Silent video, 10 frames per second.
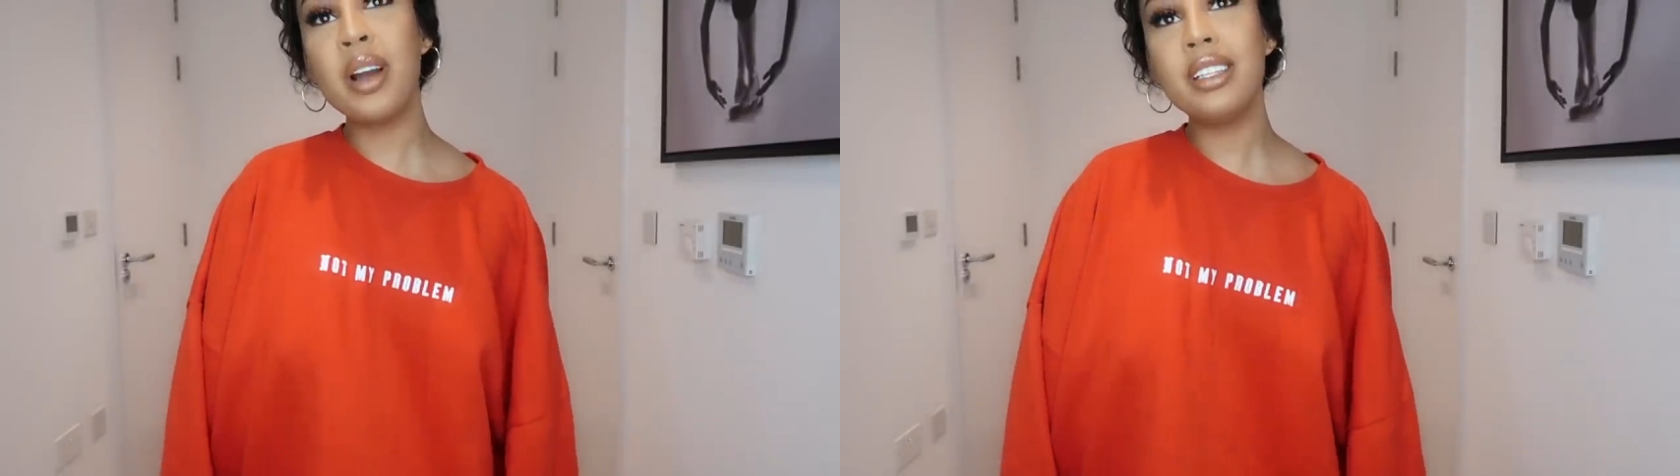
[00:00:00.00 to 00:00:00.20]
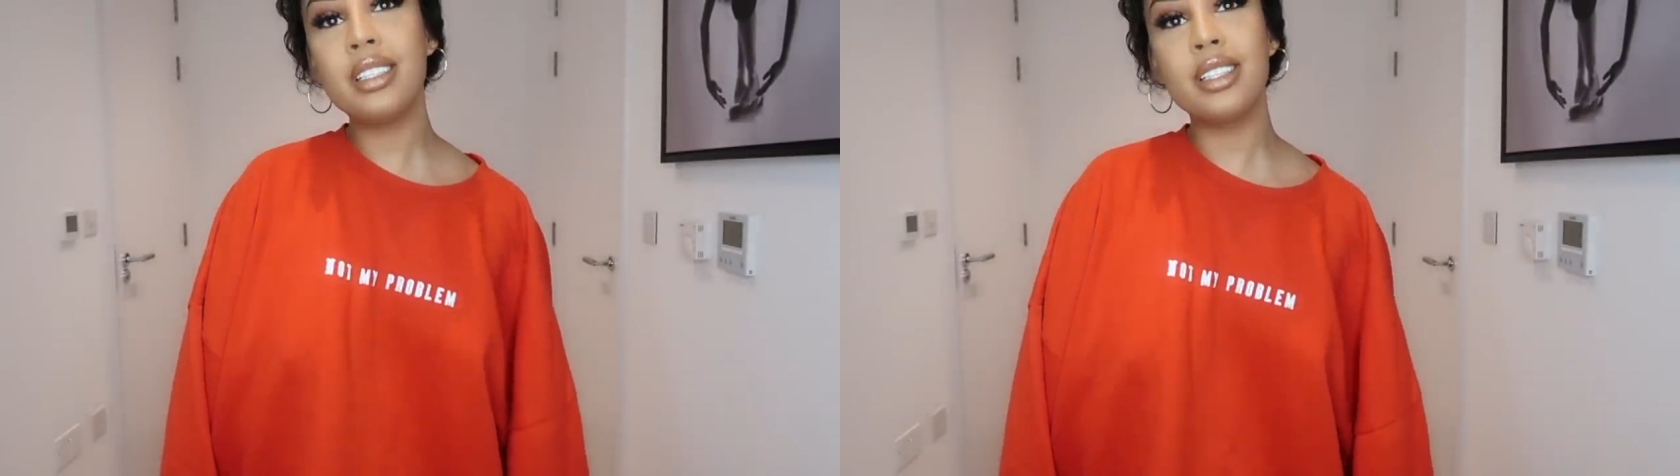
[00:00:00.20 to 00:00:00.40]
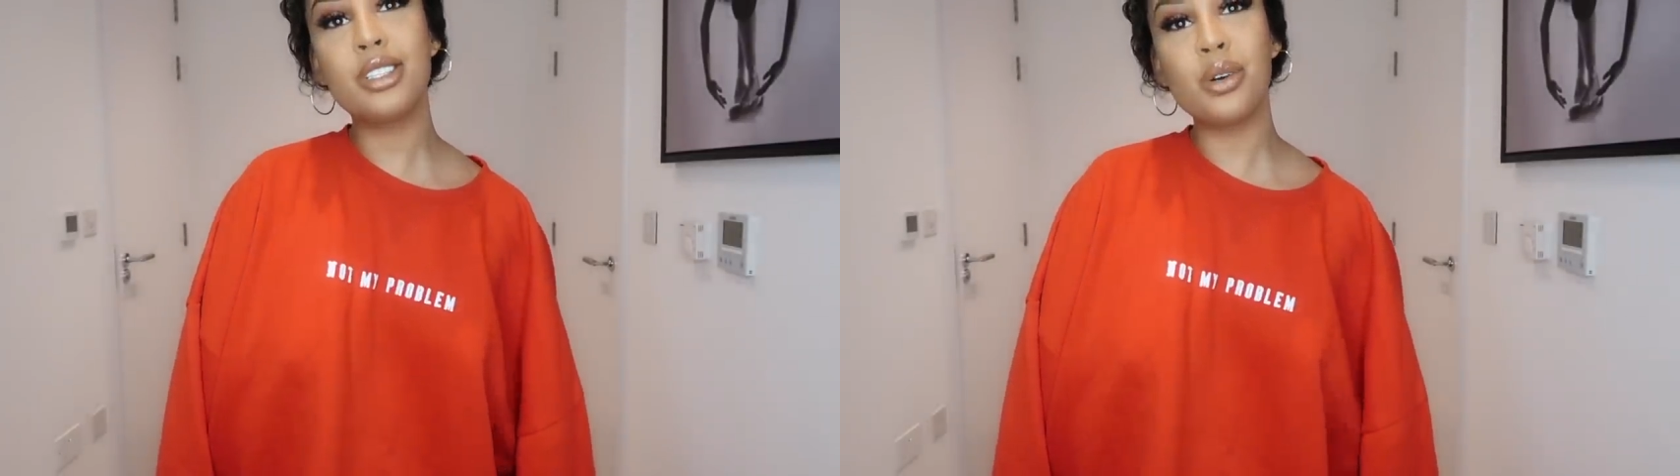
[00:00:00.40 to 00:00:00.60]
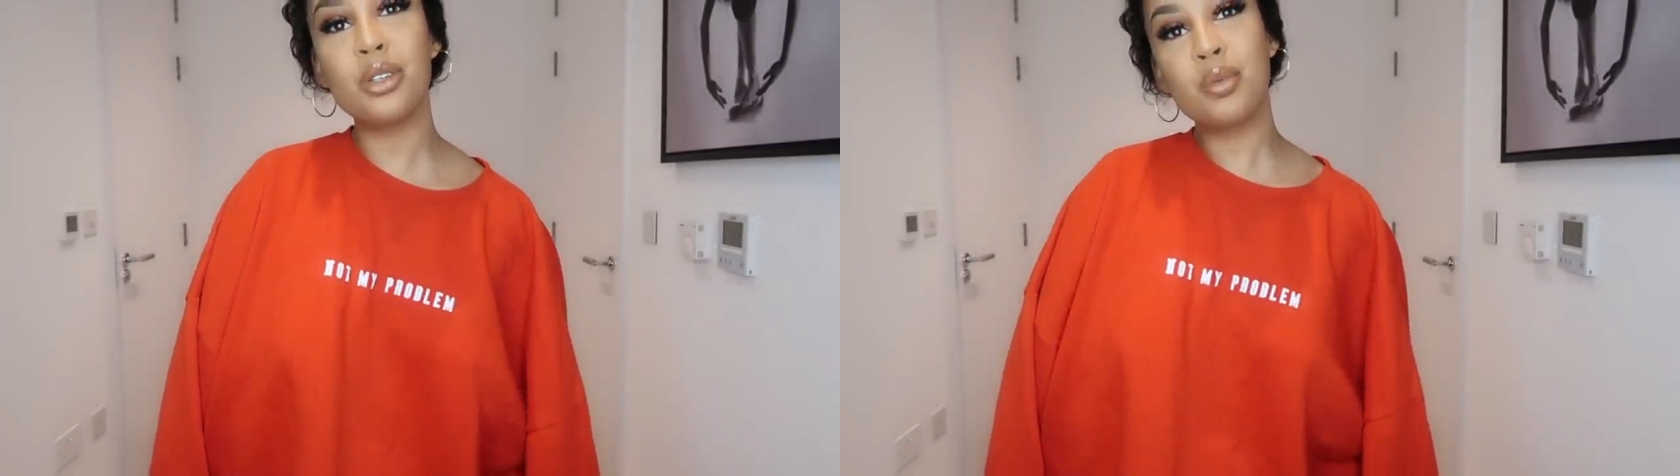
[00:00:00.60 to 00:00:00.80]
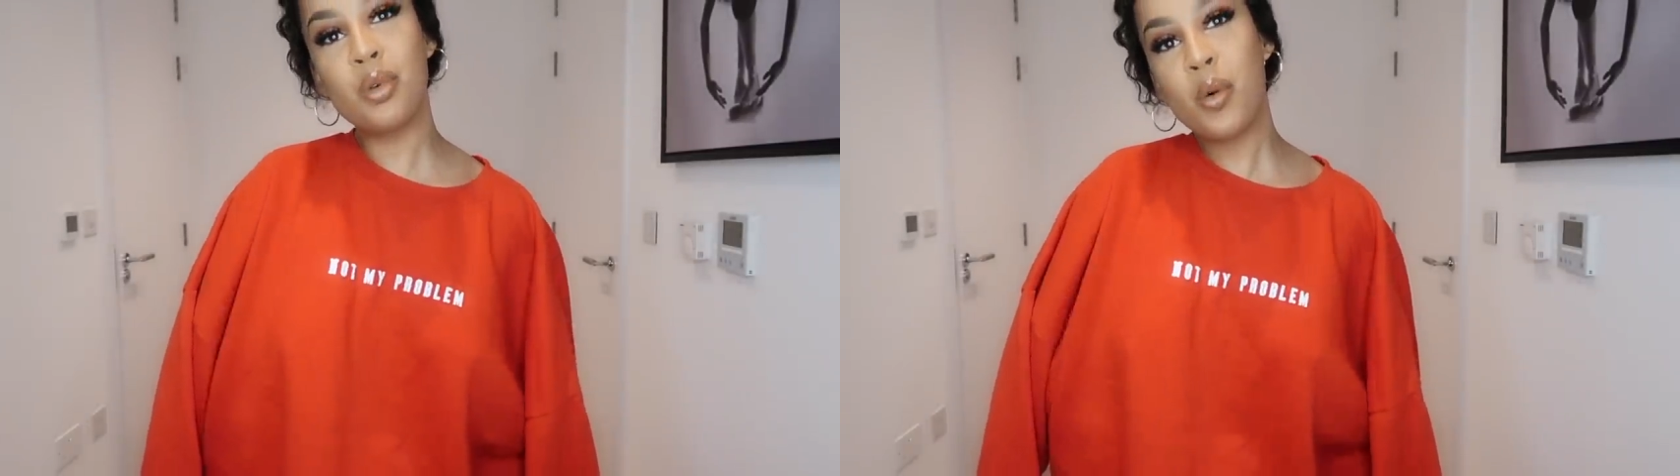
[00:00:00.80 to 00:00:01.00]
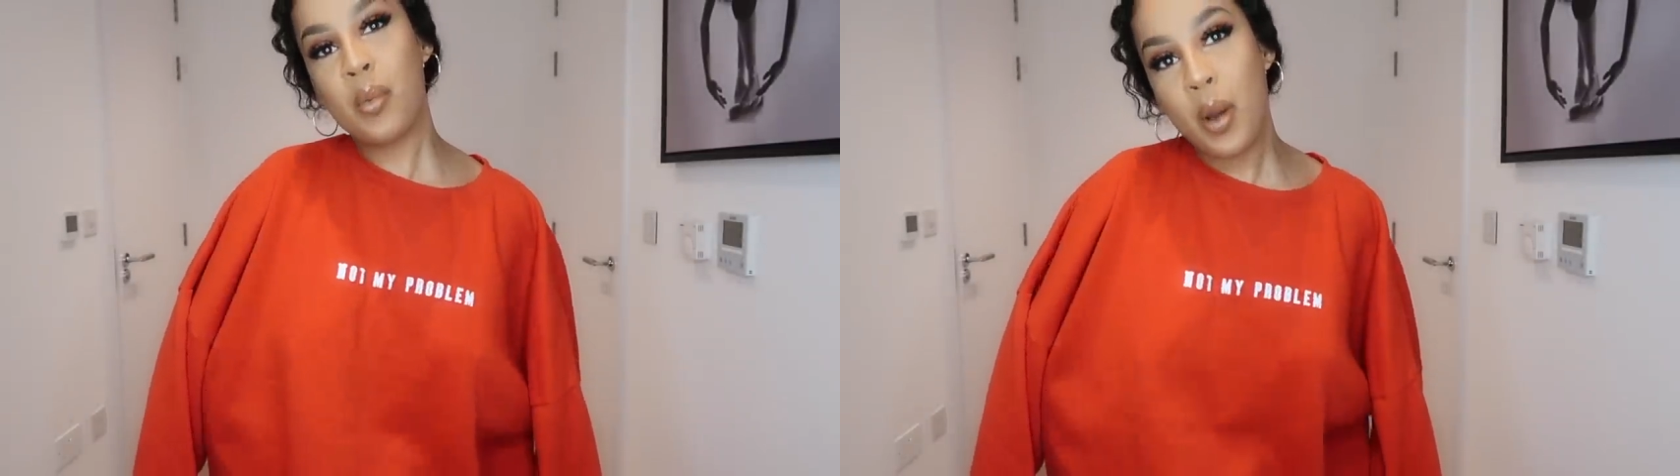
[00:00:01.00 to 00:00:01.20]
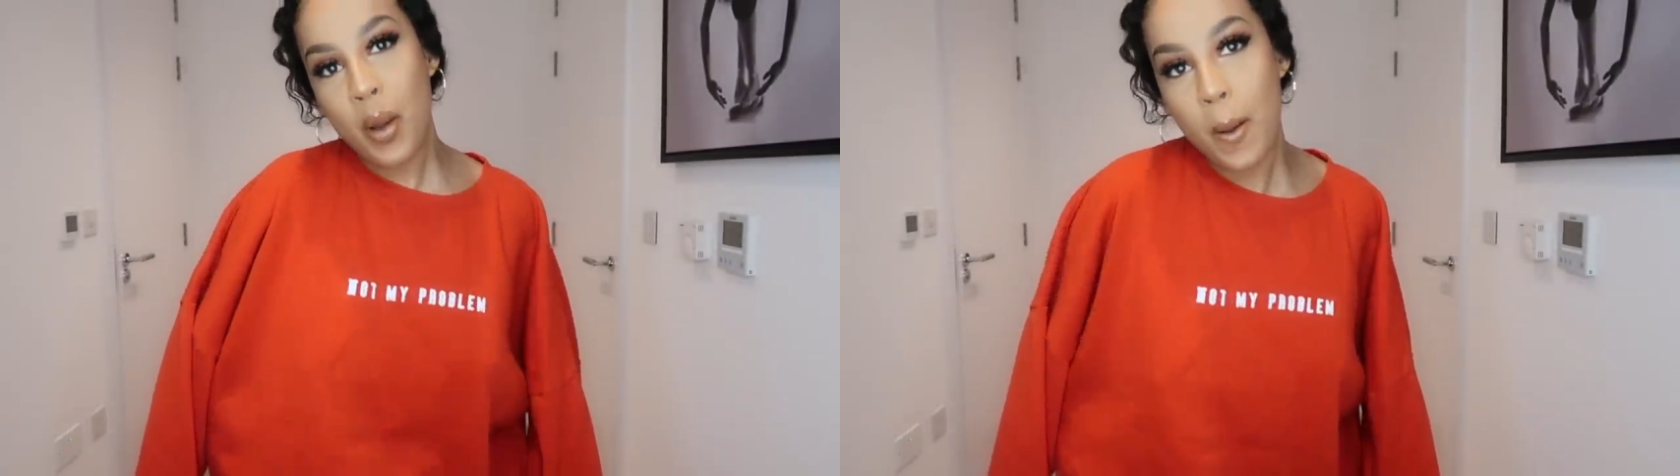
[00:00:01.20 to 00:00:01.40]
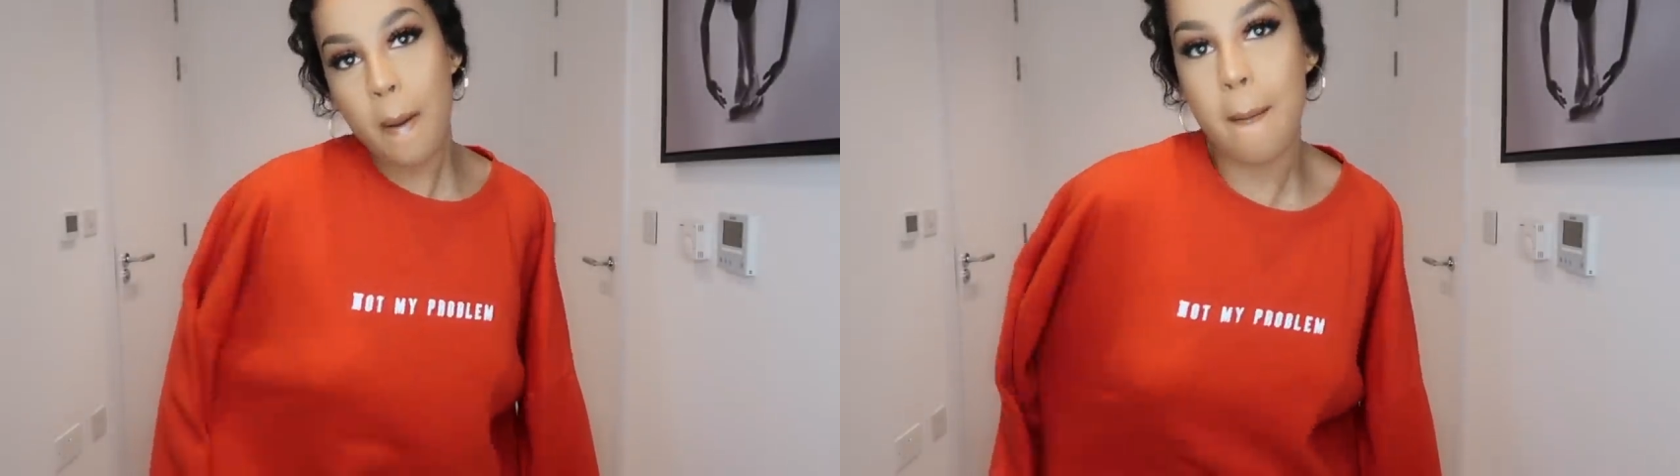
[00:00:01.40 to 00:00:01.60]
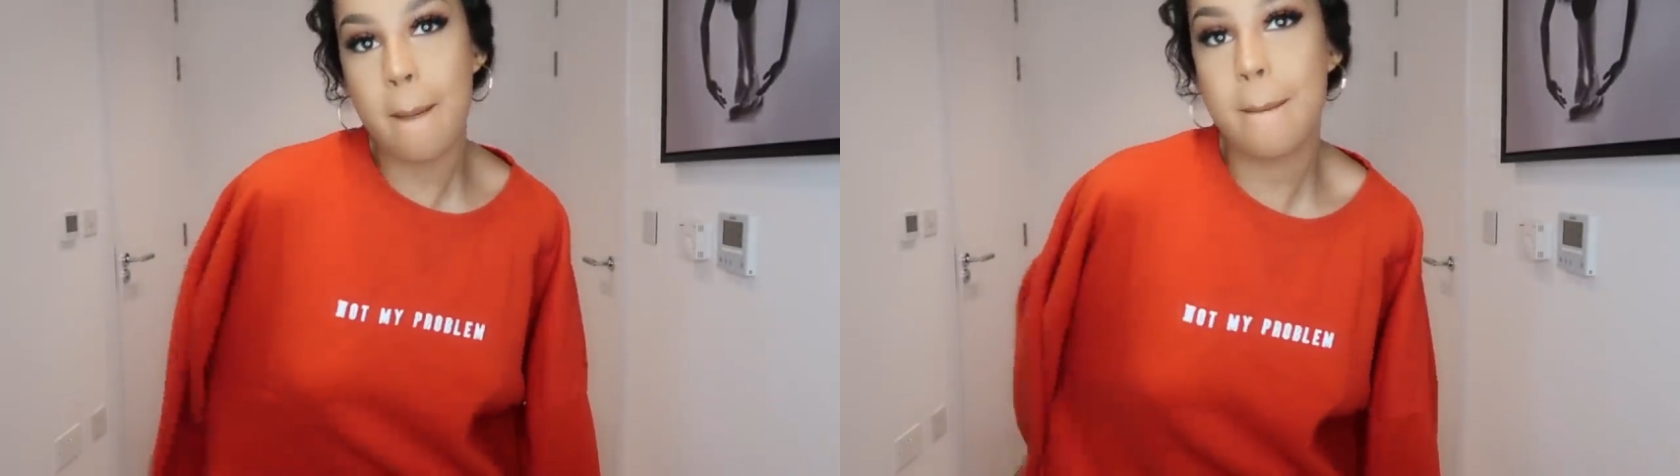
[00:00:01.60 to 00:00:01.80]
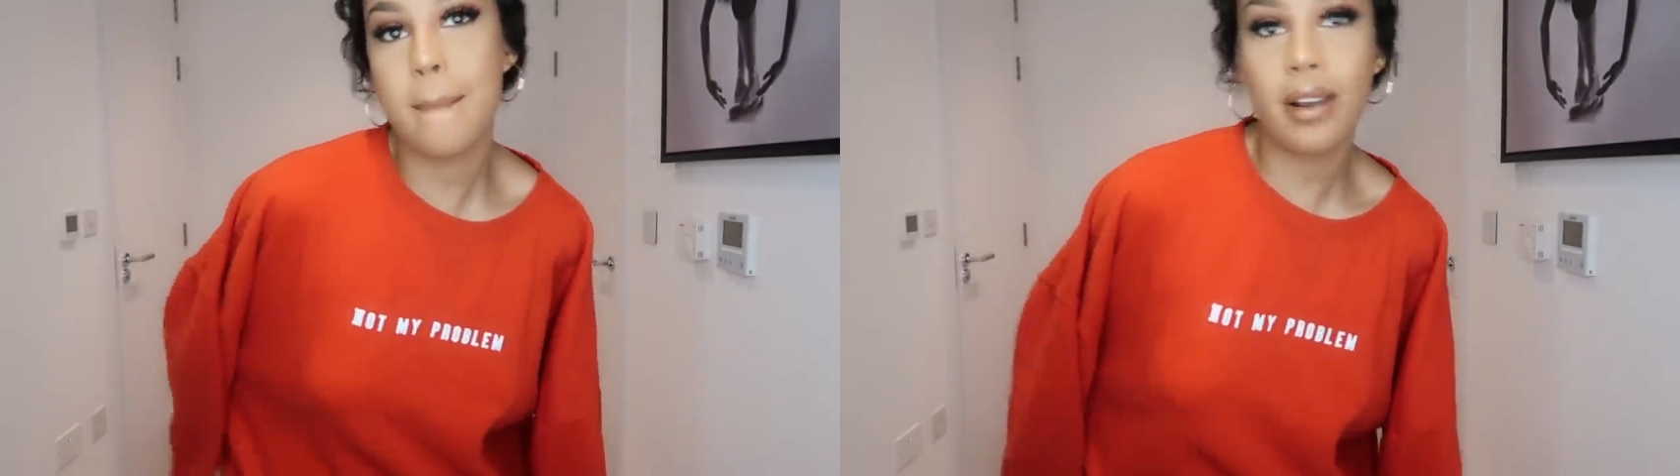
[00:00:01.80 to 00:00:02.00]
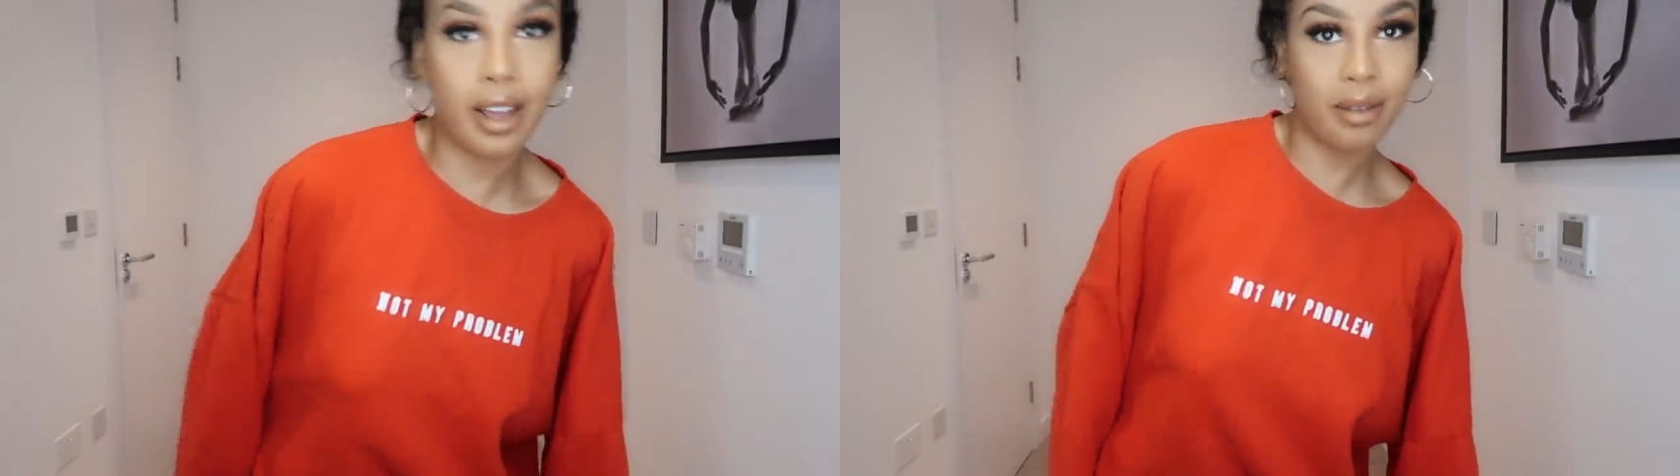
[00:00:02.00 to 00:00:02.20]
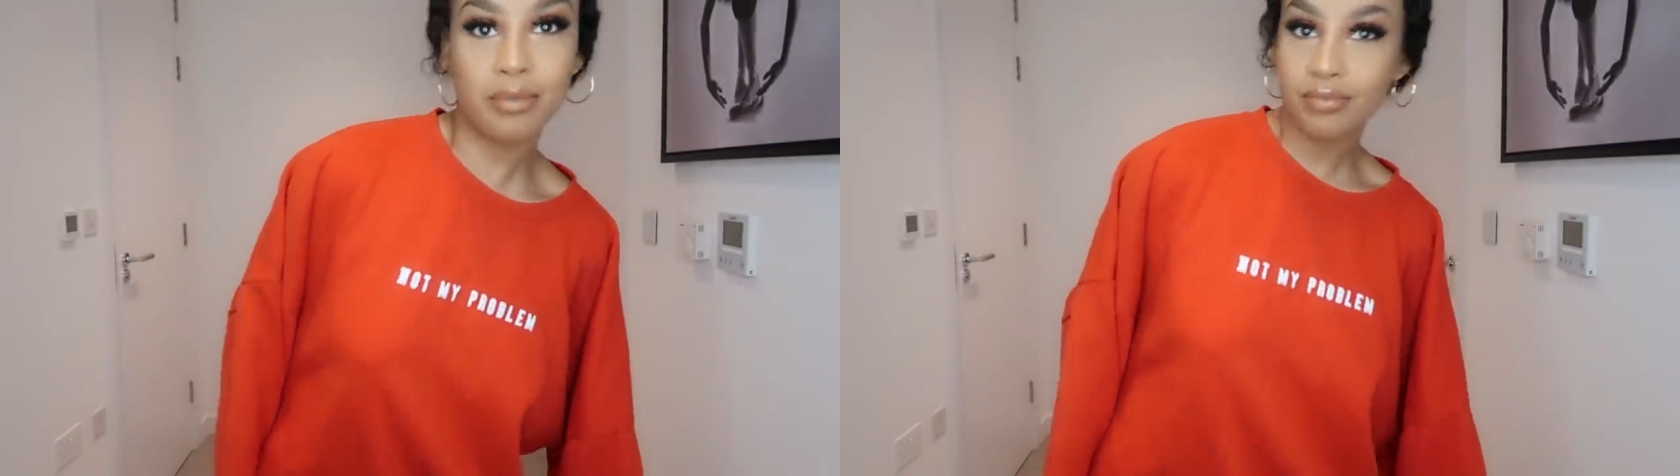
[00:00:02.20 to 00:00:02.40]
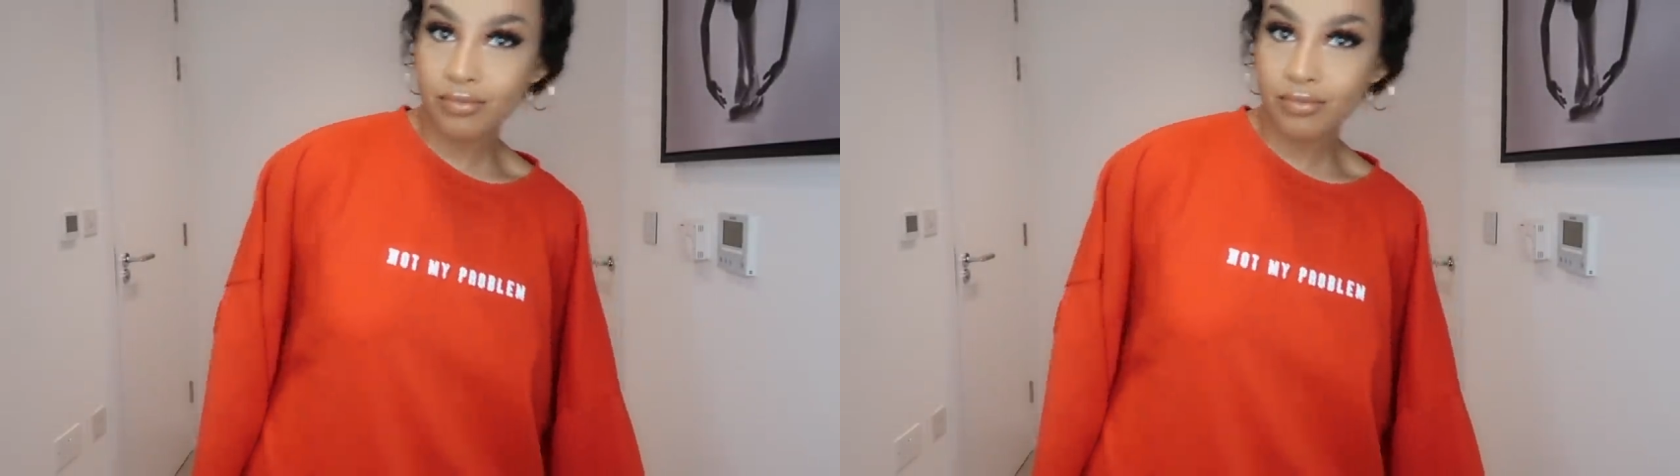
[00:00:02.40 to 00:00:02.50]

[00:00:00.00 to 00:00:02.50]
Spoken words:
waist is so small, but okay,